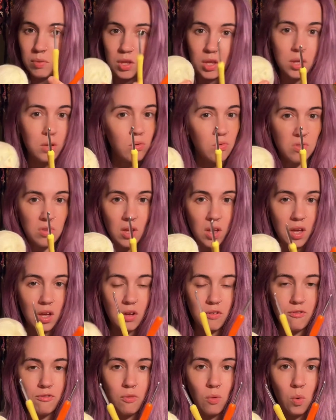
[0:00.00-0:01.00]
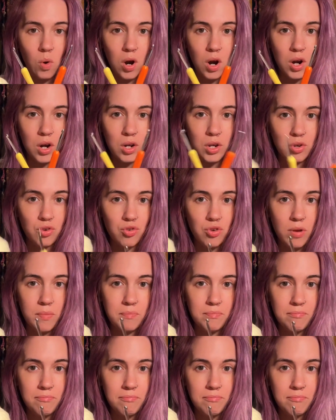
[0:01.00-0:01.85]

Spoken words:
using for your trim.